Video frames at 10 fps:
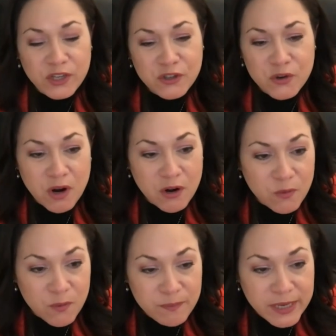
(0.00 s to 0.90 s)
we do
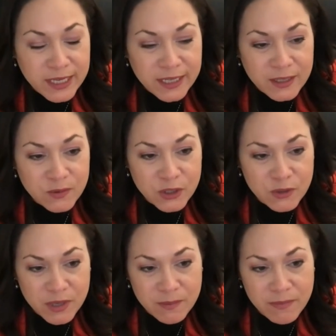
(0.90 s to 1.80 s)
our meetings, which
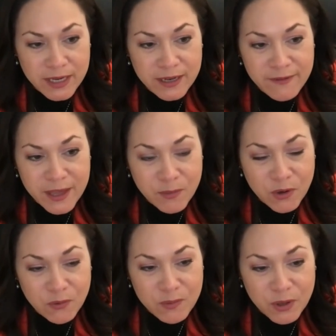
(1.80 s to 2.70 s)
many of them
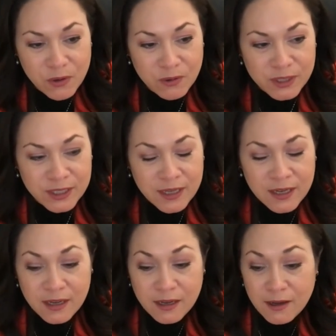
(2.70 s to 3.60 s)
are remote,
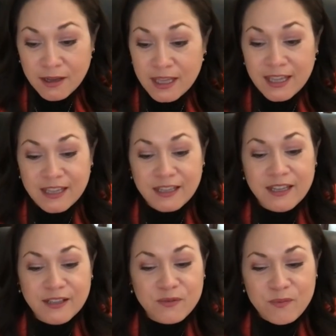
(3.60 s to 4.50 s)

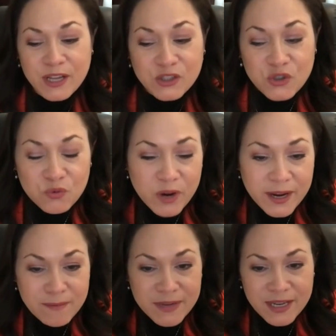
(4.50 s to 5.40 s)
it's
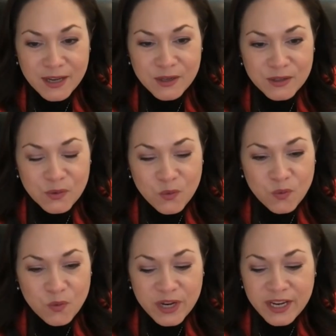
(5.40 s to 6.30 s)
great because
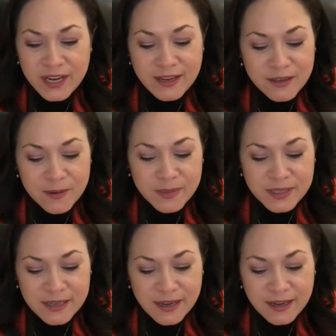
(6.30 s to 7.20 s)
we end up
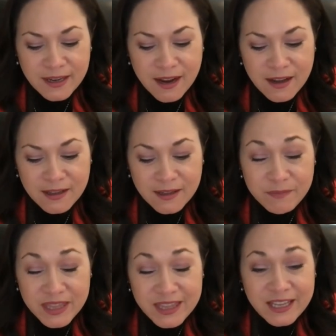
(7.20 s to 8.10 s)
seeing
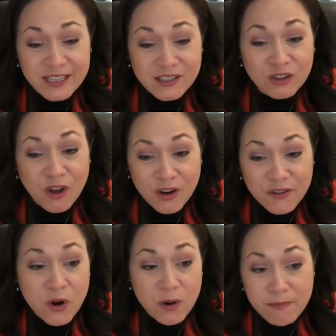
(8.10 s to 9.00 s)
that it's a lot
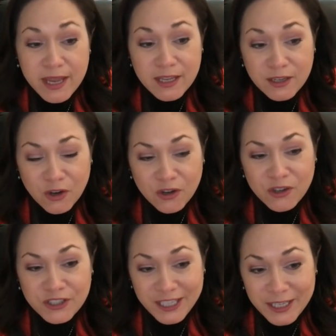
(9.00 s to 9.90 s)
of our men on
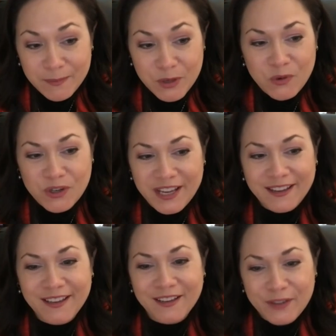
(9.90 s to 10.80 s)
our team who are
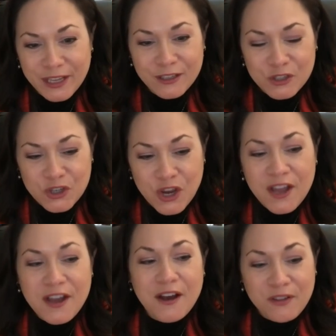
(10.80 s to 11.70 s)
taking advantage
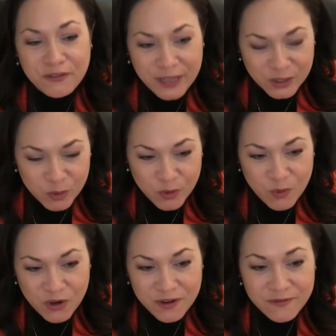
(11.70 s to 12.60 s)
of the flexible
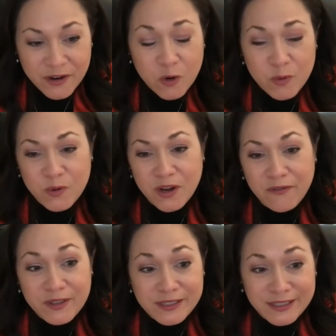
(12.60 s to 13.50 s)
work environment. We
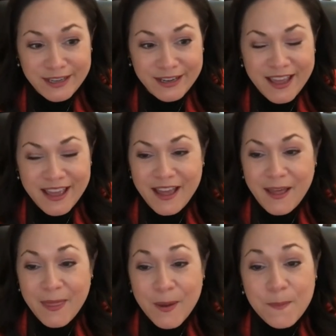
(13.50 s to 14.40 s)
often see
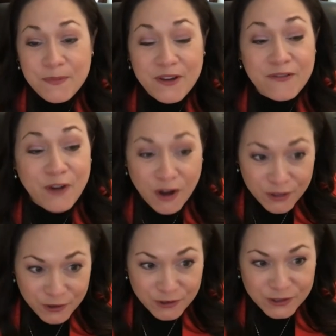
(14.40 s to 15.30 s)
the
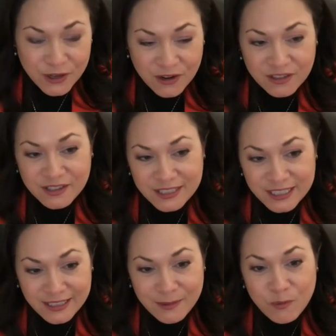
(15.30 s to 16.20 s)
fathers on our
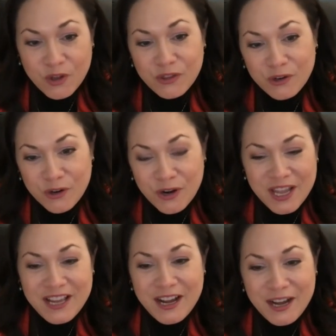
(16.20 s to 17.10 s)
team with their
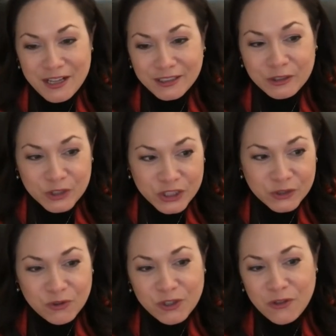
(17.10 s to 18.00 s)
little
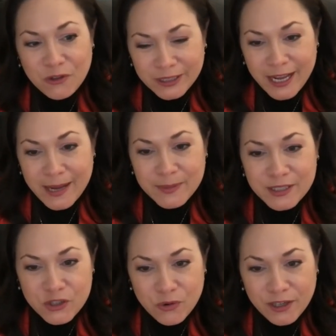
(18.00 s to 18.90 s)
children on their laps
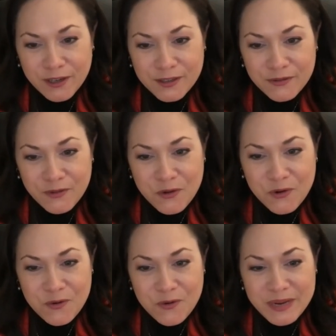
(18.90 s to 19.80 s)
joining us for
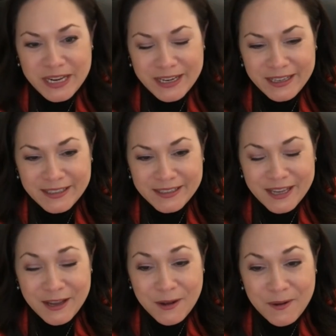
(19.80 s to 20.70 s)
their meetings.
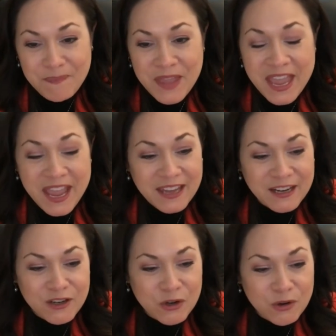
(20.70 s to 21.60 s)
And
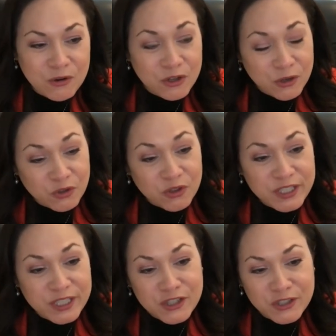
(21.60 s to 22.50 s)
I know,
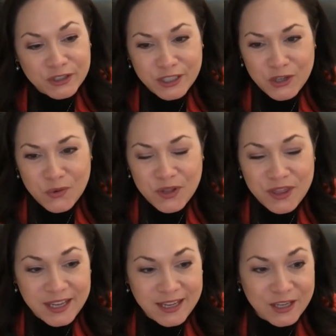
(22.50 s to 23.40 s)
traditionally you would
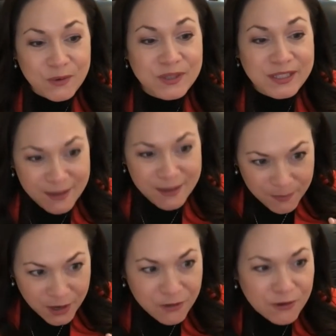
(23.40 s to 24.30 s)
think you would see the
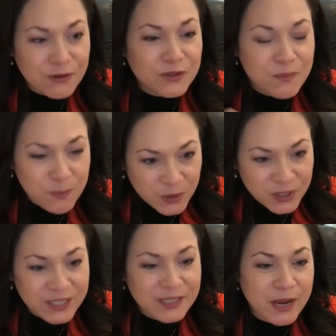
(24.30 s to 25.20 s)
mothers
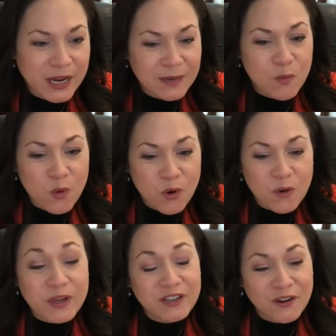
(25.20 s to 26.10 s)
participating more,
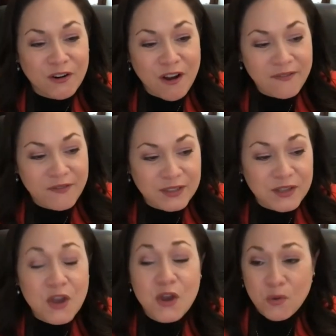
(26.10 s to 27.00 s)
but in our office,
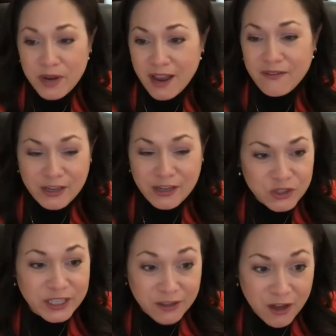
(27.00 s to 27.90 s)
we have
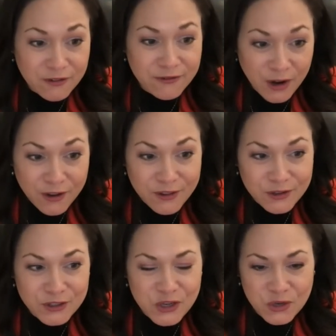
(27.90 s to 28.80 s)
actually a lot of
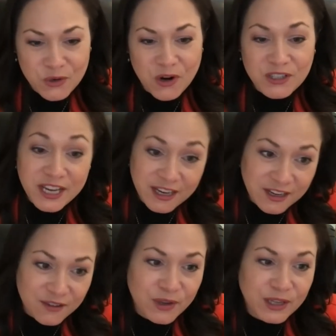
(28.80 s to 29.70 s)
fathers who are taking
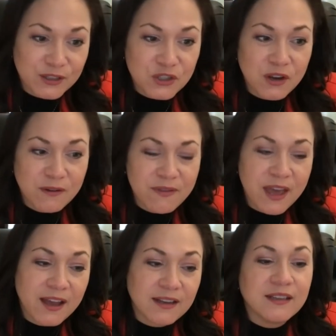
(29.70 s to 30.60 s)
advantage of
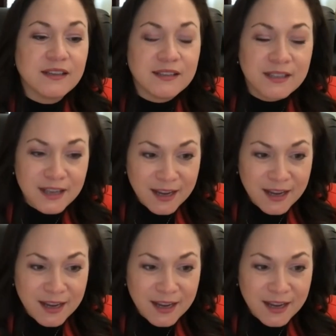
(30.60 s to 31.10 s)
that, and